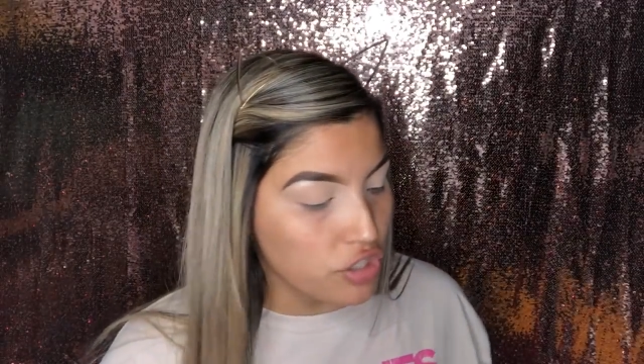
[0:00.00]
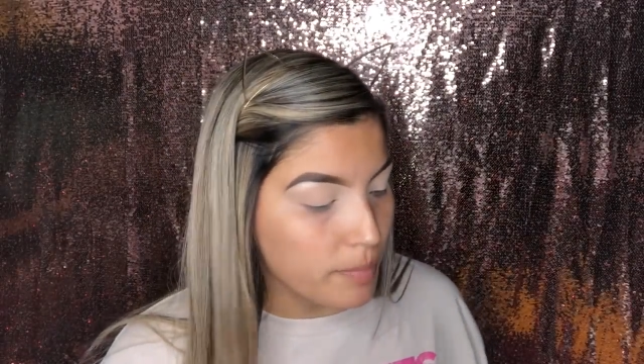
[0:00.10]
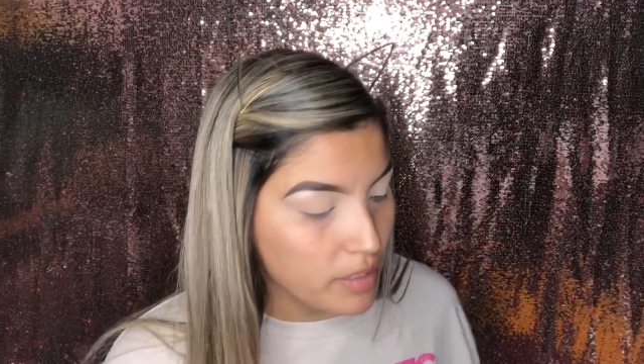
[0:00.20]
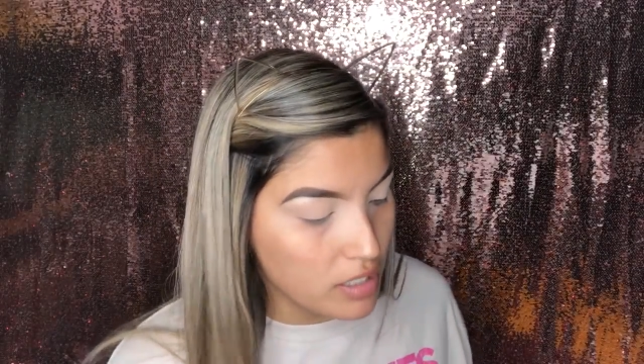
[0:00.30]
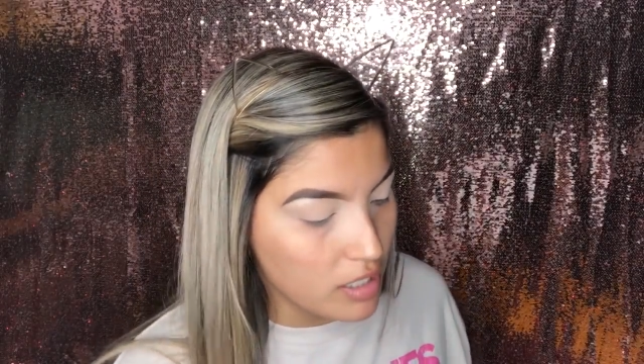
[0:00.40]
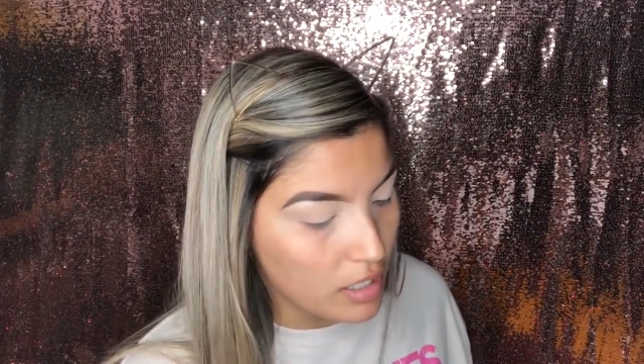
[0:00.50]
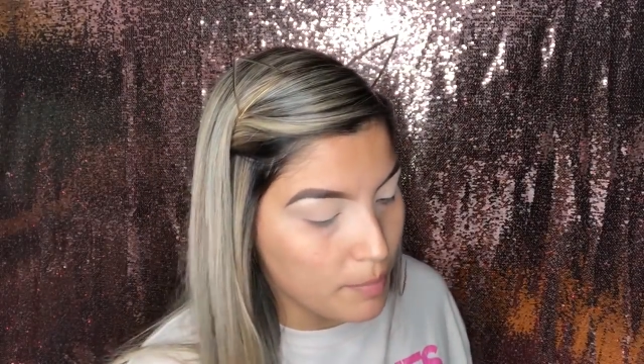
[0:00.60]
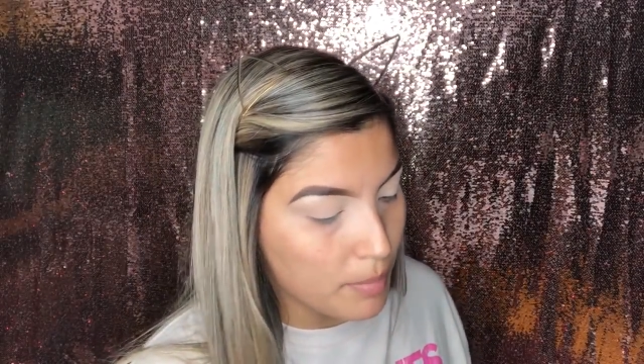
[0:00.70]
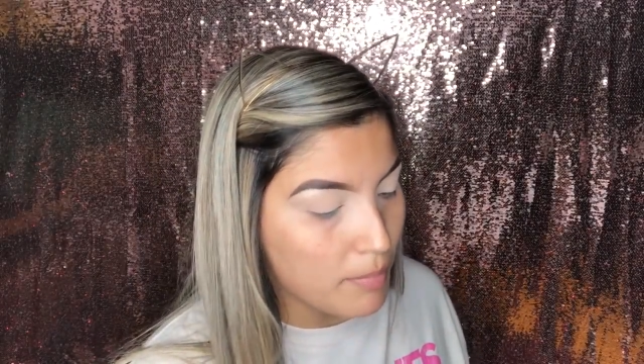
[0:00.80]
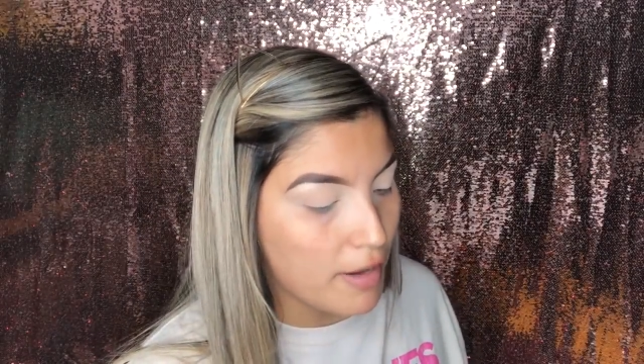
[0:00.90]
So picking
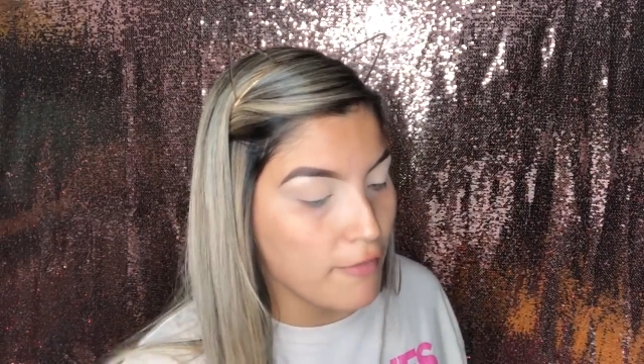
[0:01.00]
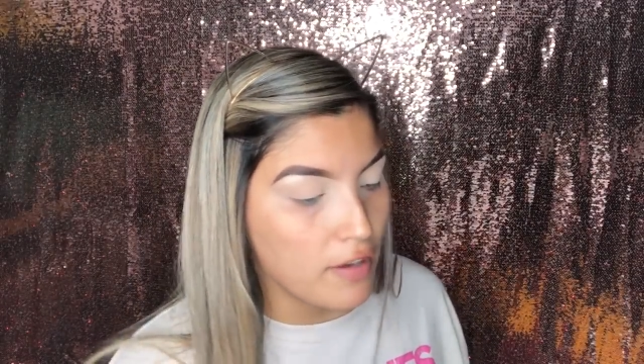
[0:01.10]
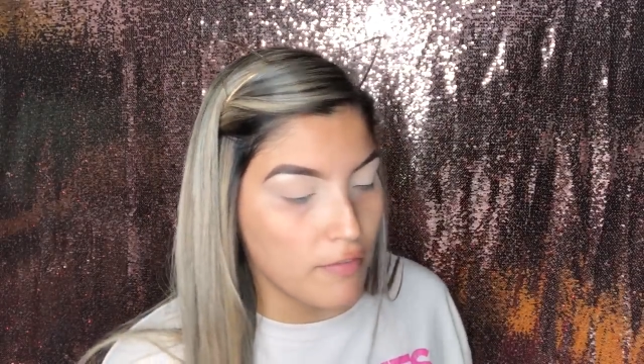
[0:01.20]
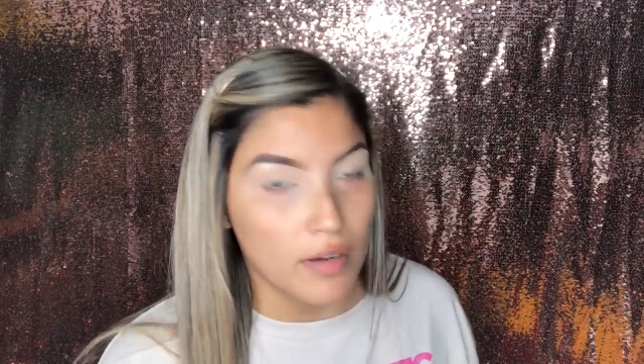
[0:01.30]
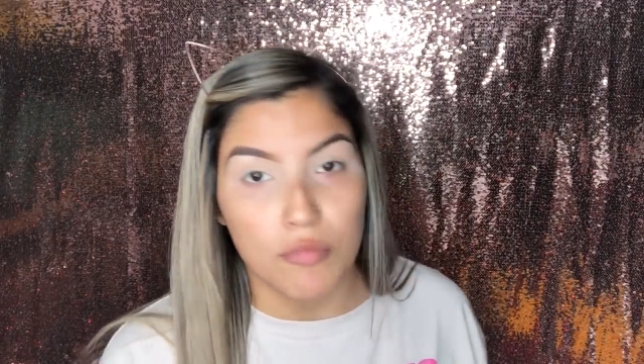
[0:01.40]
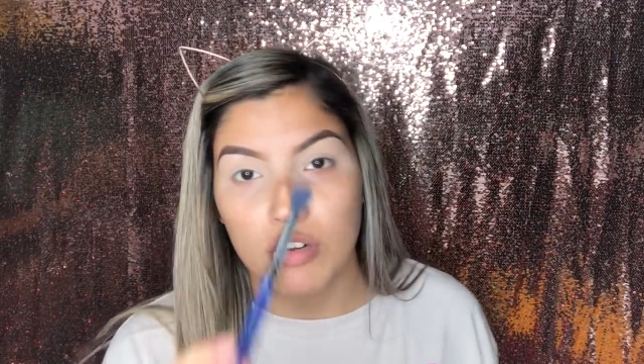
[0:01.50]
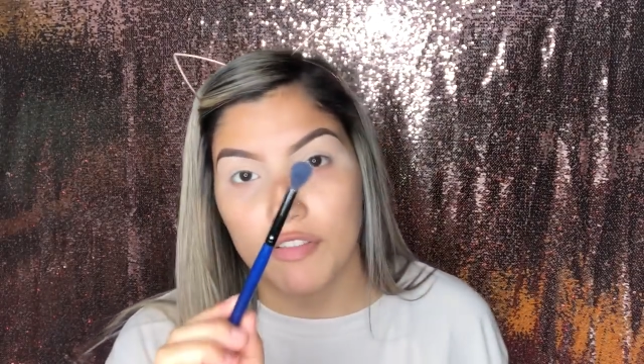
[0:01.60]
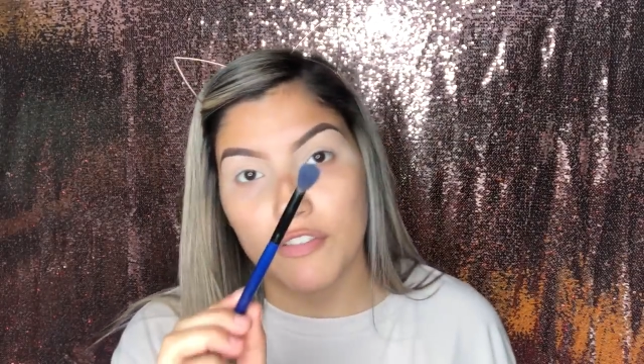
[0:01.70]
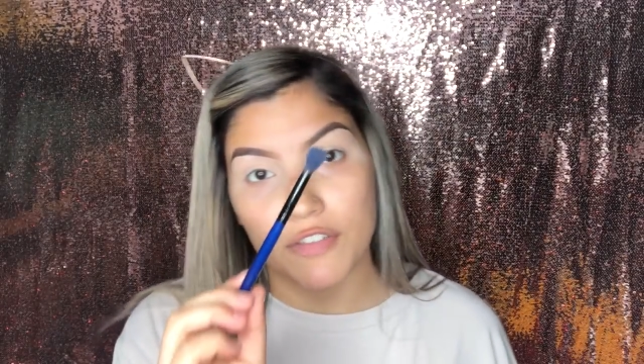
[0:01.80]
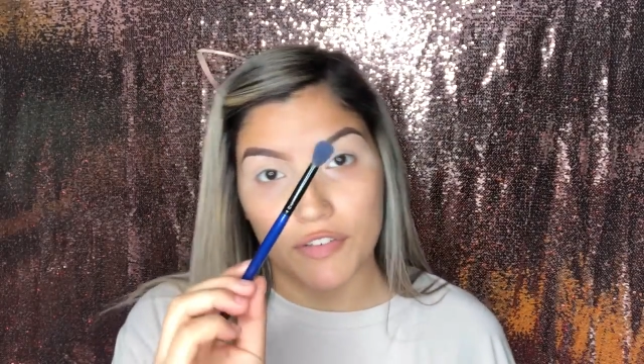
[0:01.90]
up my favorite
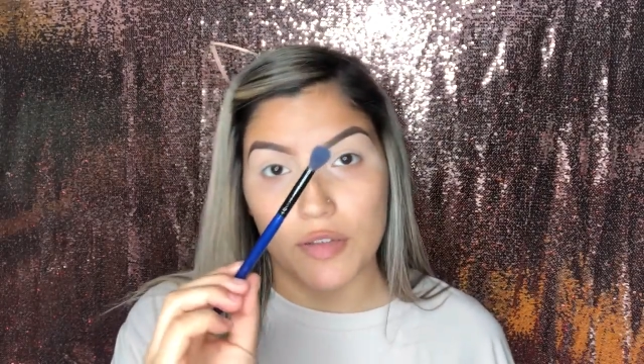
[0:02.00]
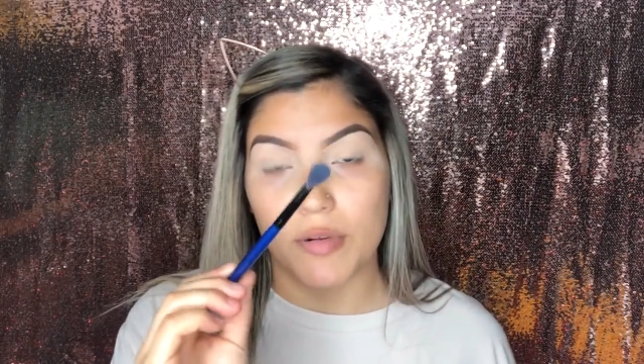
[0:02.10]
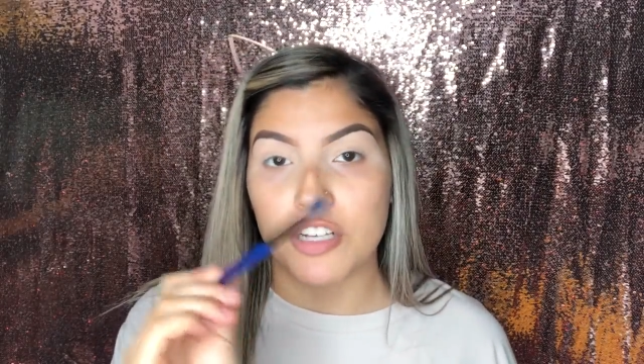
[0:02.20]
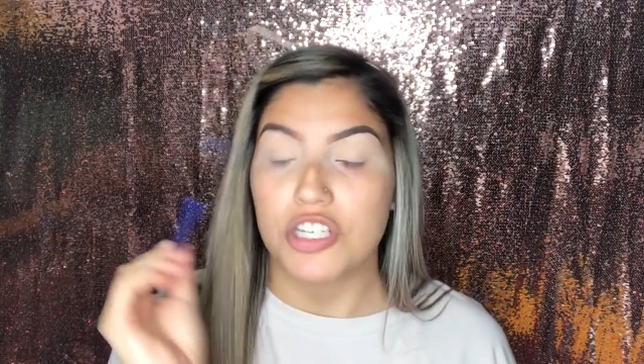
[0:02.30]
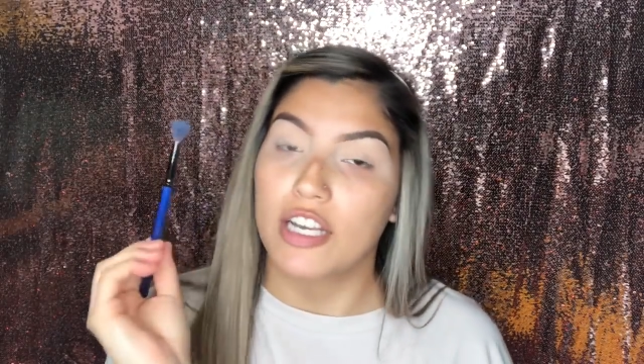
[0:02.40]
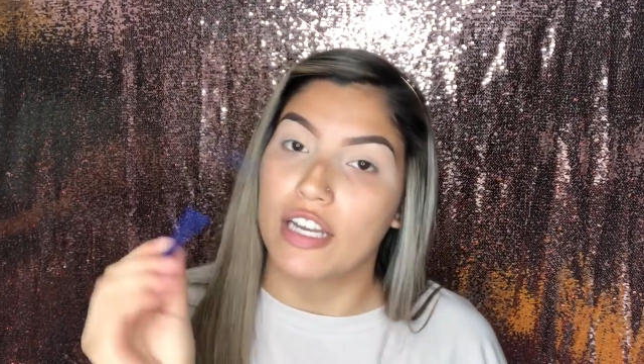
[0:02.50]
Morphe fluffy brush,